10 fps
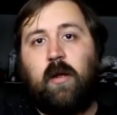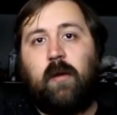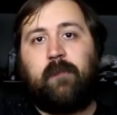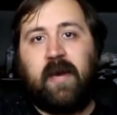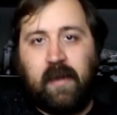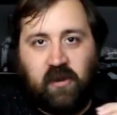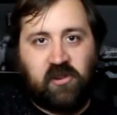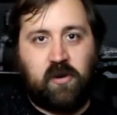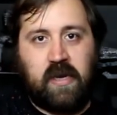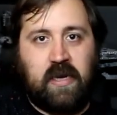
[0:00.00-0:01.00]
but I got to
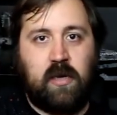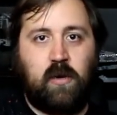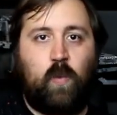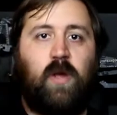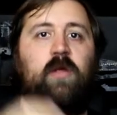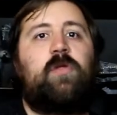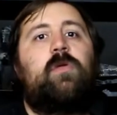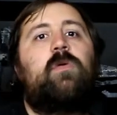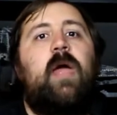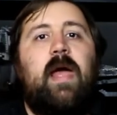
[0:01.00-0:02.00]
start here with
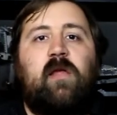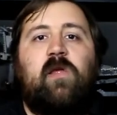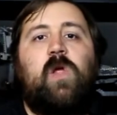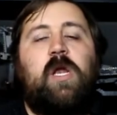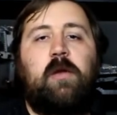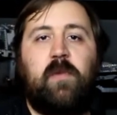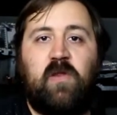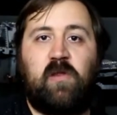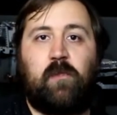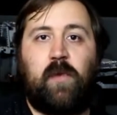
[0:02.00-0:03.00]
executing a
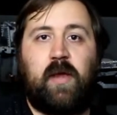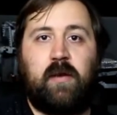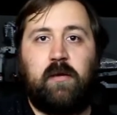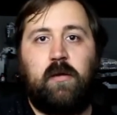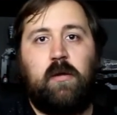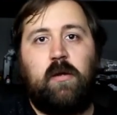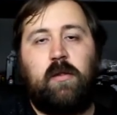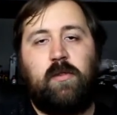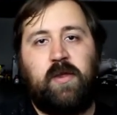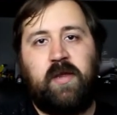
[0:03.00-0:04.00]
business plan,
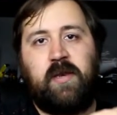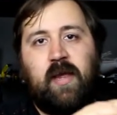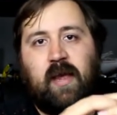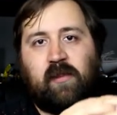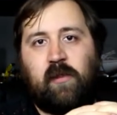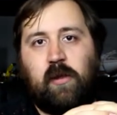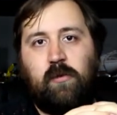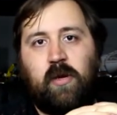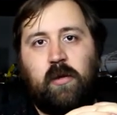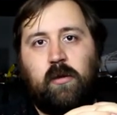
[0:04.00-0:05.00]
then
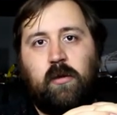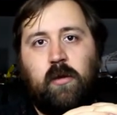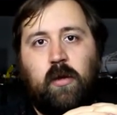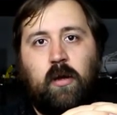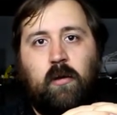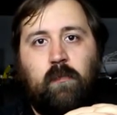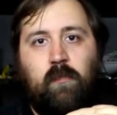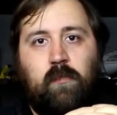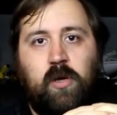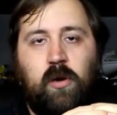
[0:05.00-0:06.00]
executing, um,
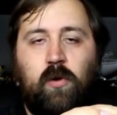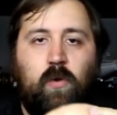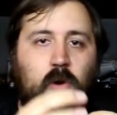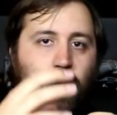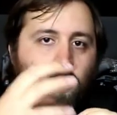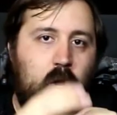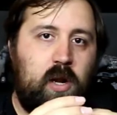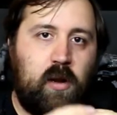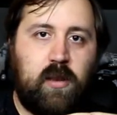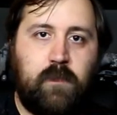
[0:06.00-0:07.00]
you know,
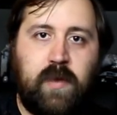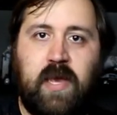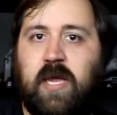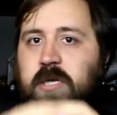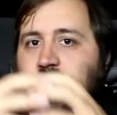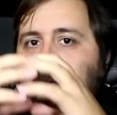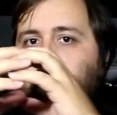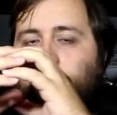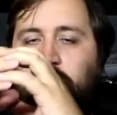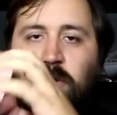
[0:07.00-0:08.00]
working on the pitch,
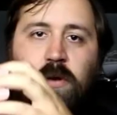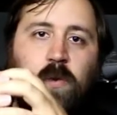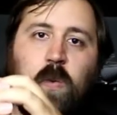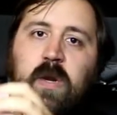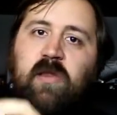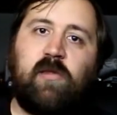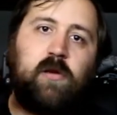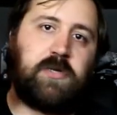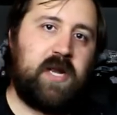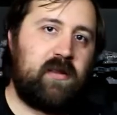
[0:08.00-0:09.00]
executing
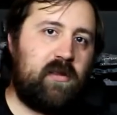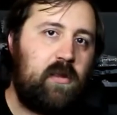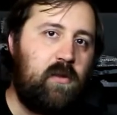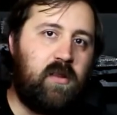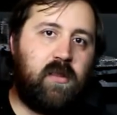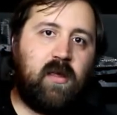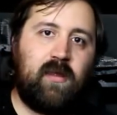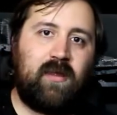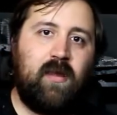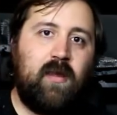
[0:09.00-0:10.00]
research, executing this